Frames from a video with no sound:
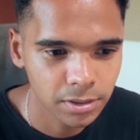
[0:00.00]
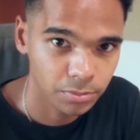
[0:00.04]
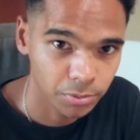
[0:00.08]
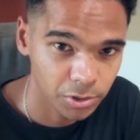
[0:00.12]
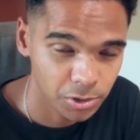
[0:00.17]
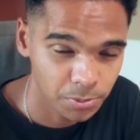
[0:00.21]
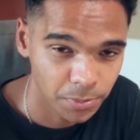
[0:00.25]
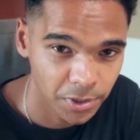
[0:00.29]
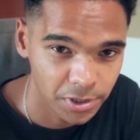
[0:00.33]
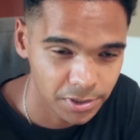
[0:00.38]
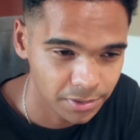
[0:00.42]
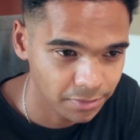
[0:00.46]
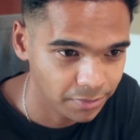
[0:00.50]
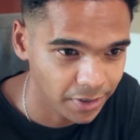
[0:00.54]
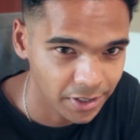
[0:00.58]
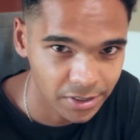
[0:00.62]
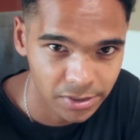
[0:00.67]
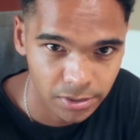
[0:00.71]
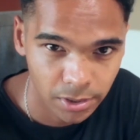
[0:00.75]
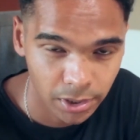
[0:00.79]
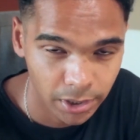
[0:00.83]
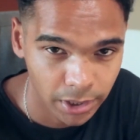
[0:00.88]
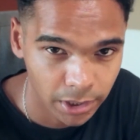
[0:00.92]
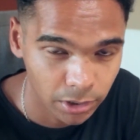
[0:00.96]
which means
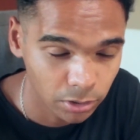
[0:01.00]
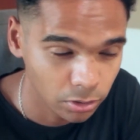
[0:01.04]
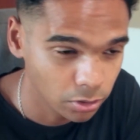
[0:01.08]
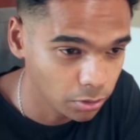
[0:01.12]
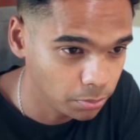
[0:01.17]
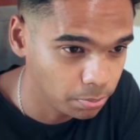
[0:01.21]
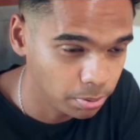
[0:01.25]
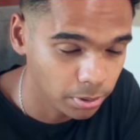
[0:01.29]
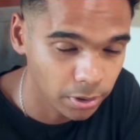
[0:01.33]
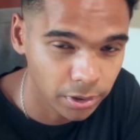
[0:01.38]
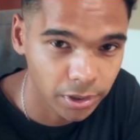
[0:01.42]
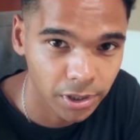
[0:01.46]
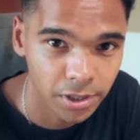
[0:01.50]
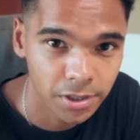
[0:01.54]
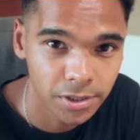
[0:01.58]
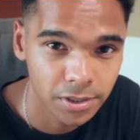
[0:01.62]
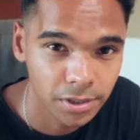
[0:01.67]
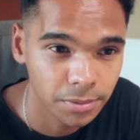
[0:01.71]
investing in good plugins.